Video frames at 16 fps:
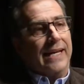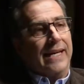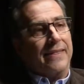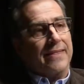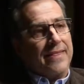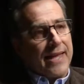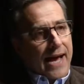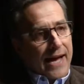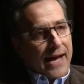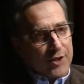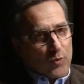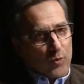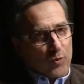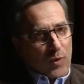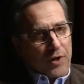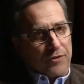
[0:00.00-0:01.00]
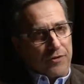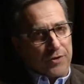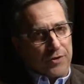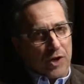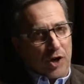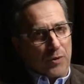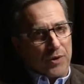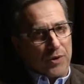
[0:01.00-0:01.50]
And that's where there's
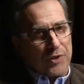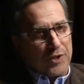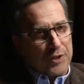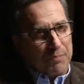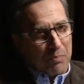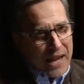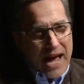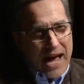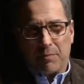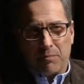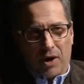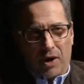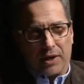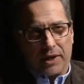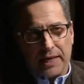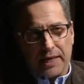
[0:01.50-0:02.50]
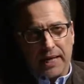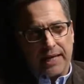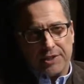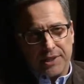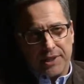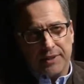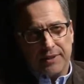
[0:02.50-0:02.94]
always this black mark against it.